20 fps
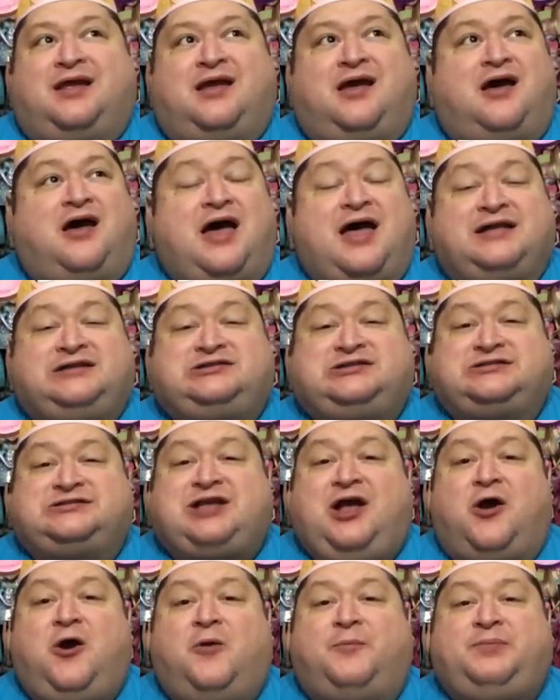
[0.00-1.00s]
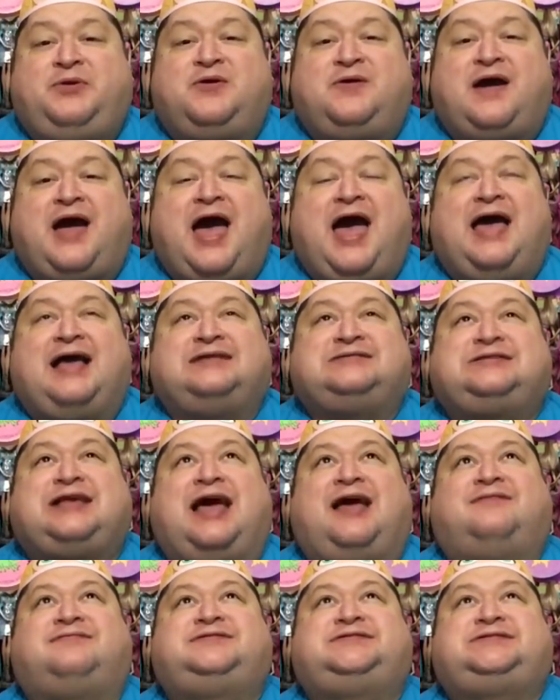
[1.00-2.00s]
I just hope you guys
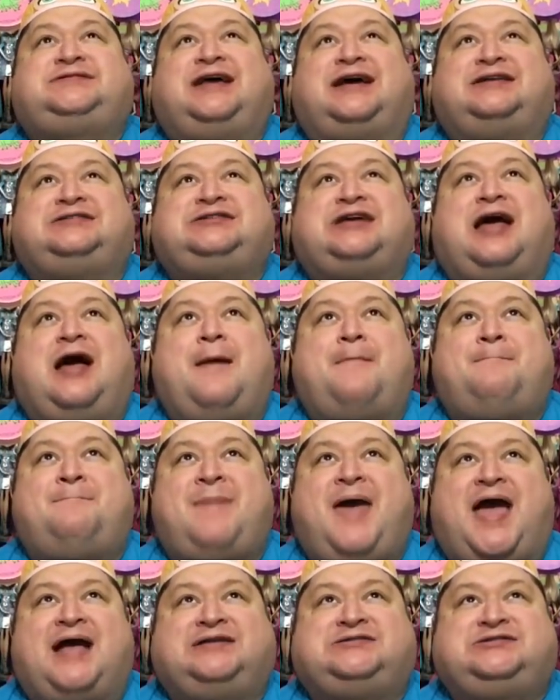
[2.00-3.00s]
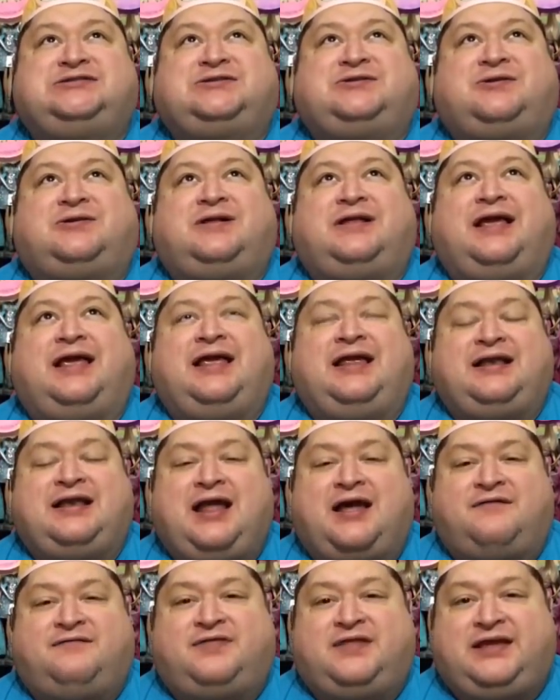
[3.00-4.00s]
have such a magical end
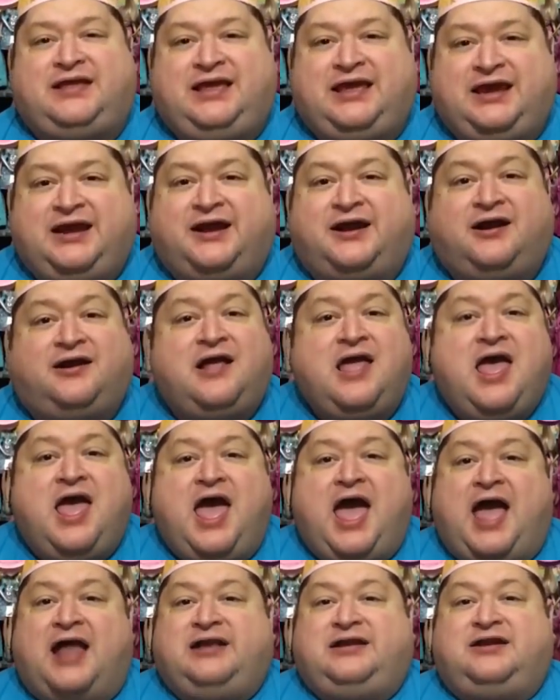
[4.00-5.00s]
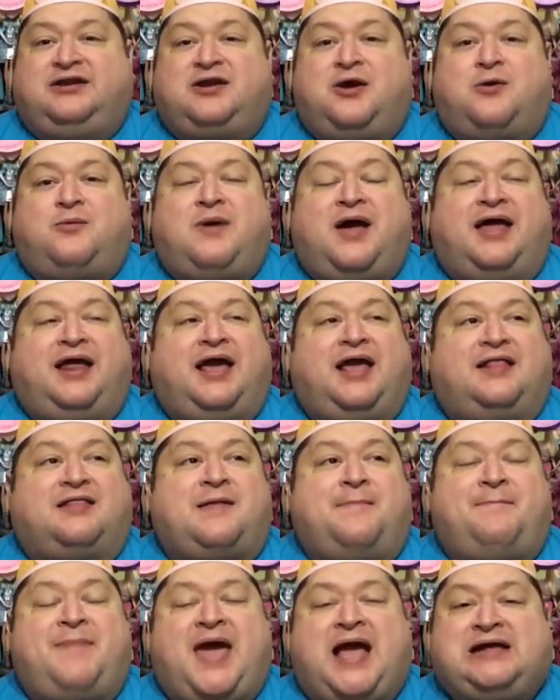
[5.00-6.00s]
of the year. And you know what?
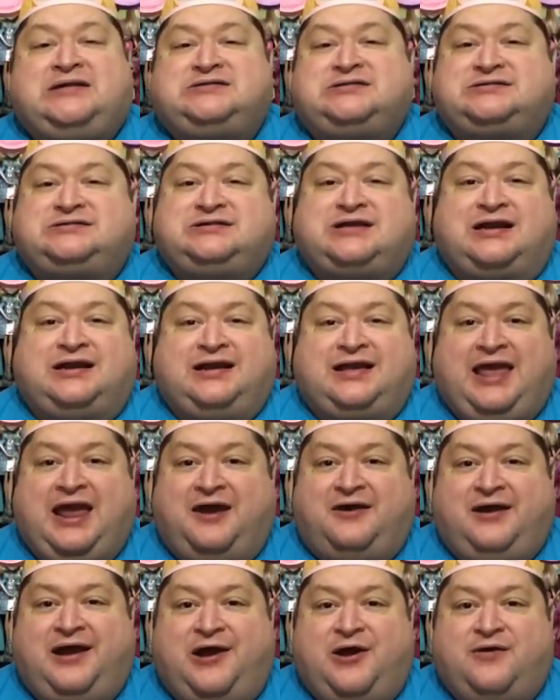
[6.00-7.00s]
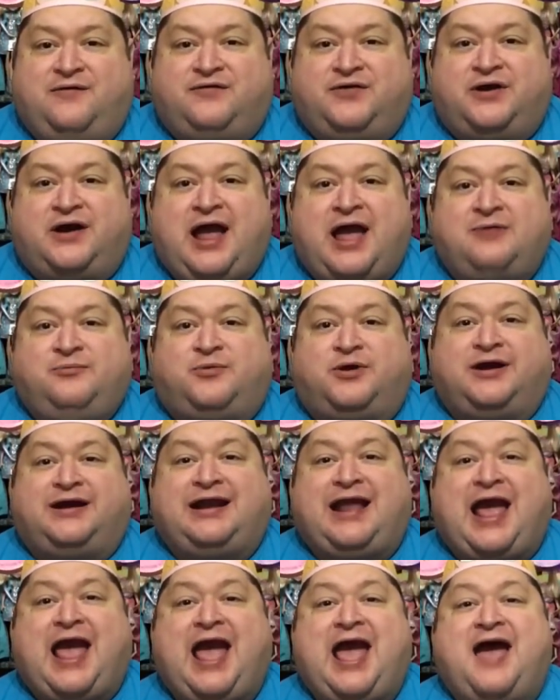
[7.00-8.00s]
The magic's going to carry over and we're
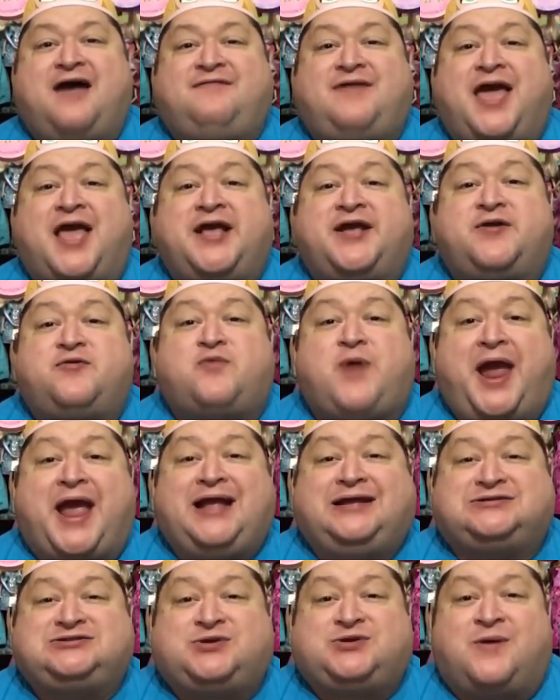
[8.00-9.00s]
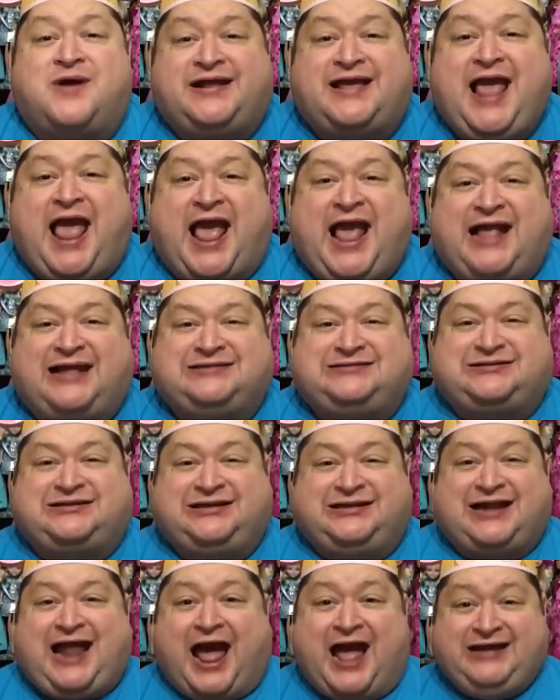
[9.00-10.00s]
going to have a great
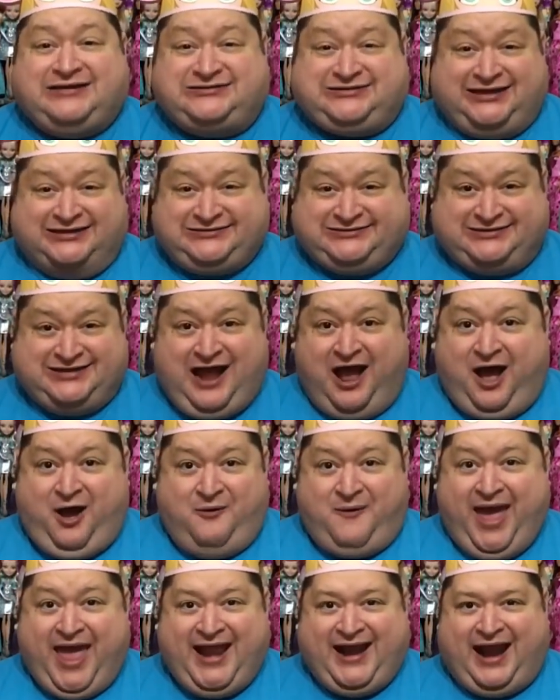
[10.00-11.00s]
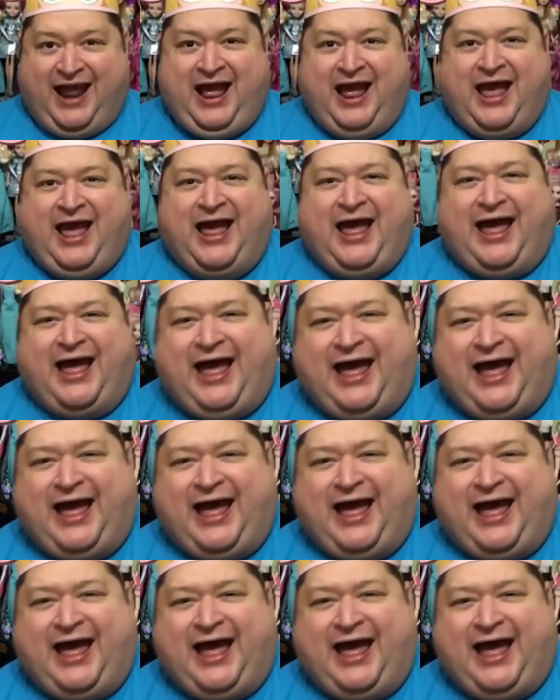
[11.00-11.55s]
2018. I just know it.